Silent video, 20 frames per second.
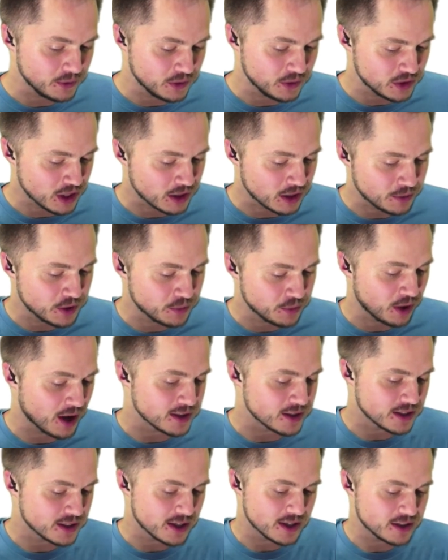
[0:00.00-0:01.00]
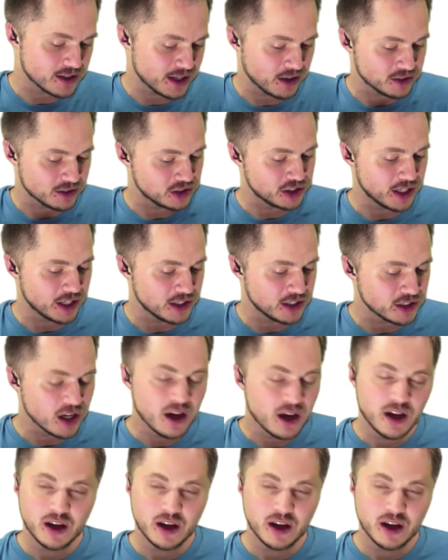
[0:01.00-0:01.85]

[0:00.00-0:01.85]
you talked about your process, how it's changed.